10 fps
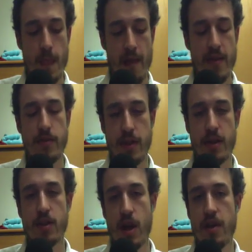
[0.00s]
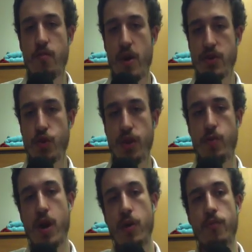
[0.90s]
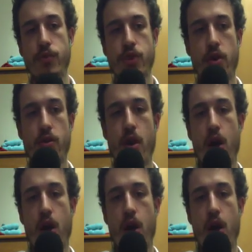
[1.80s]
that that kind of works really well. So